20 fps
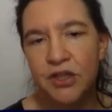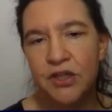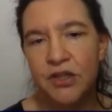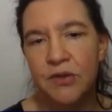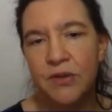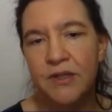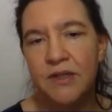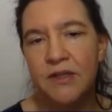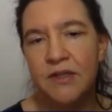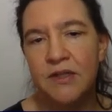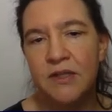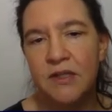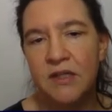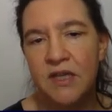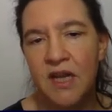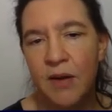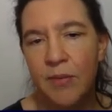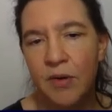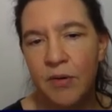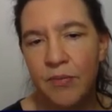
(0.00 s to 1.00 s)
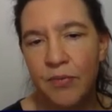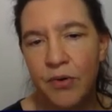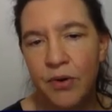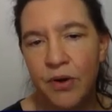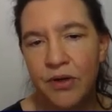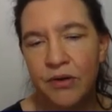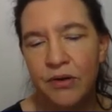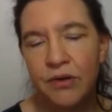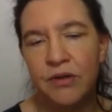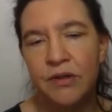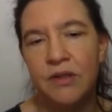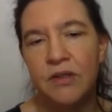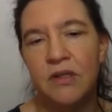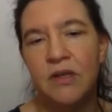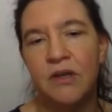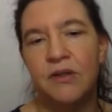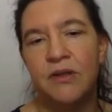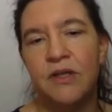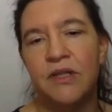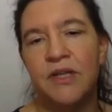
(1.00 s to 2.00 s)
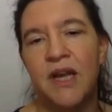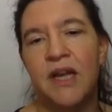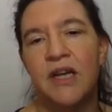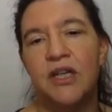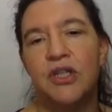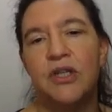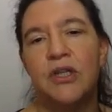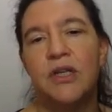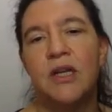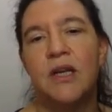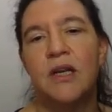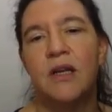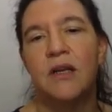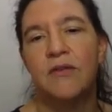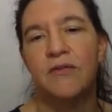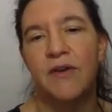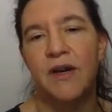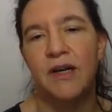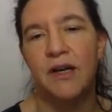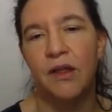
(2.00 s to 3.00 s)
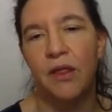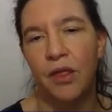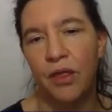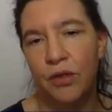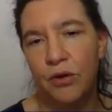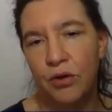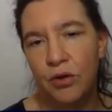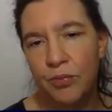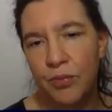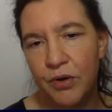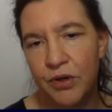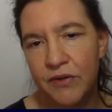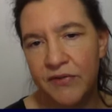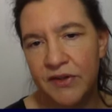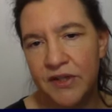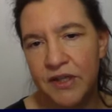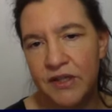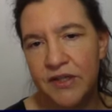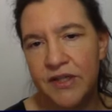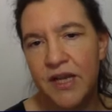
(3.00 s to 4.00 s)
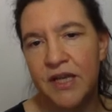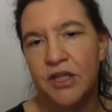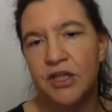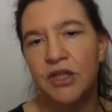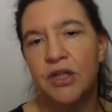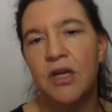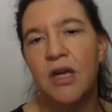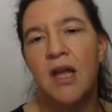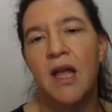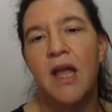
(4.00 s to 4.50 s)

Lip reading: so this is a double point on the tangent, finding the third point of intersection,